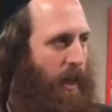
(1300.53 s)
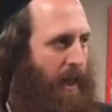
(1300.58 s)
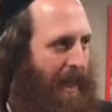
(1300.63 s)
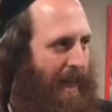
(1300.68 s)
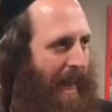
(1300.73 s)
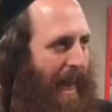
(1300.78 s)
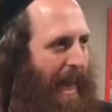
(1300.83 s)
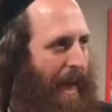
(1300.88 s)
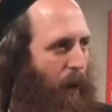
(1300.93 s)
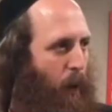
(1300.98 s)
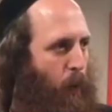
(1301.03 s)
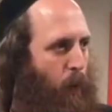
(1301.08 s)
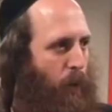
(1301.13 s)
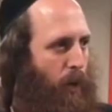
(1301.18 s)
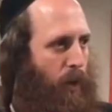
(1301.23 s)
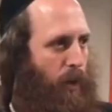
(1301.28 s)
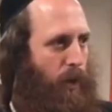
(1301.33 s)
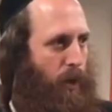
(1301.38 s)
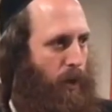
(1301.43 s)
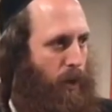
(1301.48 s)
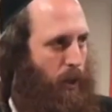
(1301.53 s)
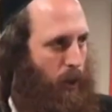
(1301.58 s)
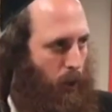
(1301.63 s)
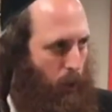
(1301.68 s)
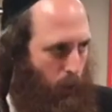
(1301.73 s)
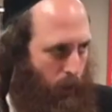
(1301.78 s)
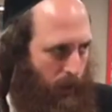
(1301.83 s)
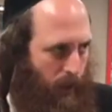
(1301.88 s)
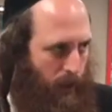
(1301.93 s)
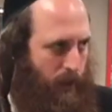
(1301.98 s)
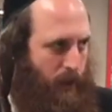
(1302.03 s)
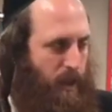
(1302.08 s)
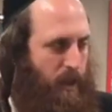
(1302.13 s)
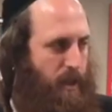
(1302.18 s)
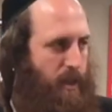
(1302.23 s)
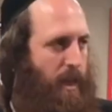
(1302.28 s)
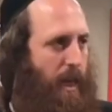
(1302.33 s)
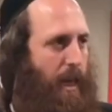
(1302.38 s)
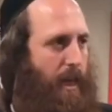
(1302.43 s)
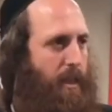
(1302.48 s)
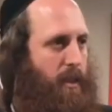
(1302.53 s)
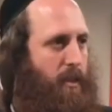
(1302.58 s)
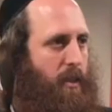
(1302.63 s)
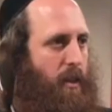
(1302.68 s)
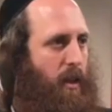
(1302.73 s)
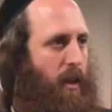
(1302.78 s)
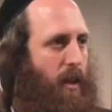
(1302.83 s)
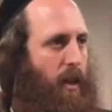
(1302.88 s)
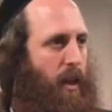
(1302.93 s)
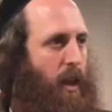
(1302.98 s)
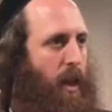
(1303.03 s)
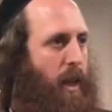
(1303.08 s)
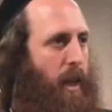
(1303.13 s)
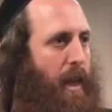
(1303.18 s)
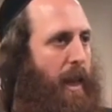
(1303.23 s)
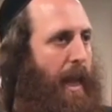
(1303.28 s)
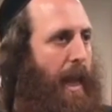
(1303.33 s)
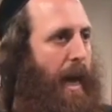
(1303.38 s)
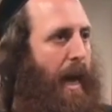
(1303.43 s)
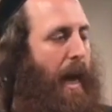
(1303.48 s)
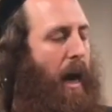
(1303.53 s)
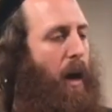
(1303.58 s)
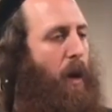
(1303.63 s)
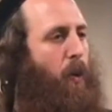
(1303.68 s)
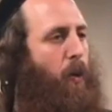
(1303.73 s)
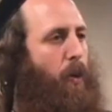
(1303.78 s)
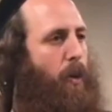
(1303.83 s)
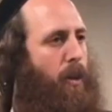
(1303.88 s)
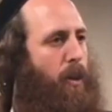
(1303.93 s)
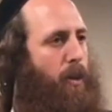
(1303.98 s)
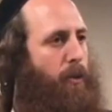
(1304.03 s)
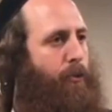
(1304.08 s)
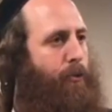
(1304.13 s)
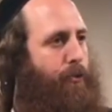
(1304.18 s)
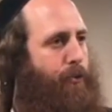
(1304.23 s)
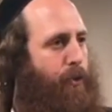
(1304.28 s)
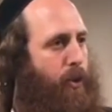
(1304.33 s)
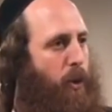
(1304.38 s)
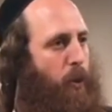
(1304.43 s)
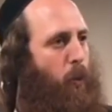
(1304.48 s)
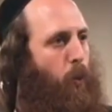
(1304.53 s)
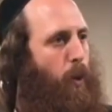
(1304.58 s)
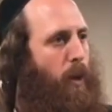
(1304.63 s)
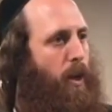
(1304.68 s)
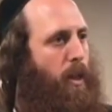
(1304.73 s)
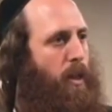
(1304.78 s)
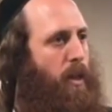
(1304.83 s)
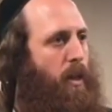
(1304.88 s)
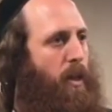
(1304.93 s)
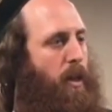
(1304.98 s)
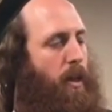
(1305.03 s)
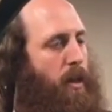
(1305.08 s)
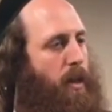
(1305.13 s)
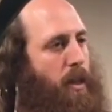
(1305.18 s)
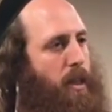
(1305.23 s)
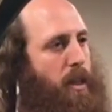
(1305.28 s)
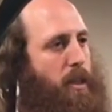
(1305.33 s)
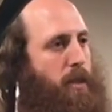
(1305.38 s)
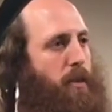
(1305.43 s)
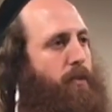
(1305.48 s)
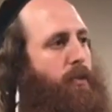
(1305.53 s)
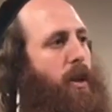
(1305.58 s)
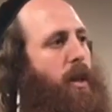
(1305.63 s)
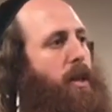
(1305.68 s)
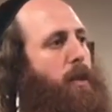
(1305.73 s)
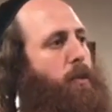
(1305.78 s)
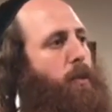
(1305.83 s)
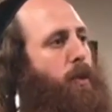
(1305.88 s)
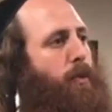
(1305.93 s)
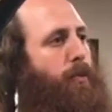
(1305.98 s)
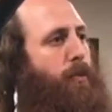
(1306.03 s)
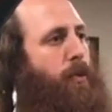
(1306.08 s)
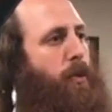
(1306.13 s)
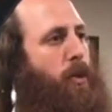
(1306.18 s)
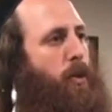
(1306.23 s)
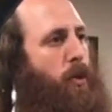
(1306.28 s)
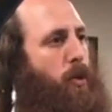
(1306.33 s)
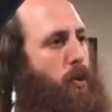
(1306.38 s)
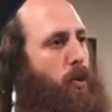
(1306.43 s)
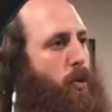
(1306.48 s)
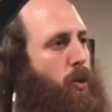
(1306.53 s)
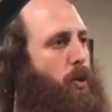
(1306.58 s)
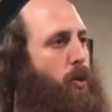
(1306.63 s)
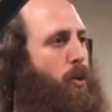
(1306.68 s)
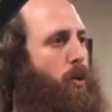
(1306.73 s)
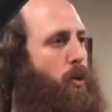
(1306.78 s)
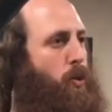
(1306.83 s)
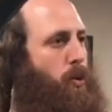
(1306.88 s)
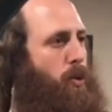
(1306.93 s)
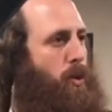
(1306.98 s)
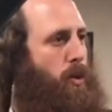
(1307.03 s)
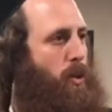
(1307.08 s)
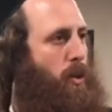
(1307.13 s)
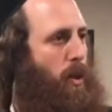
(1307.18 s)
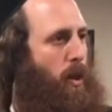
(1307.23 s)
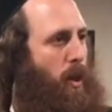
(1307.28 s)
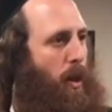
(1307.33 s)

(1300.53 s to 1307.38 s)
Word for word: Now you can decide. Now the free will is available for you to use.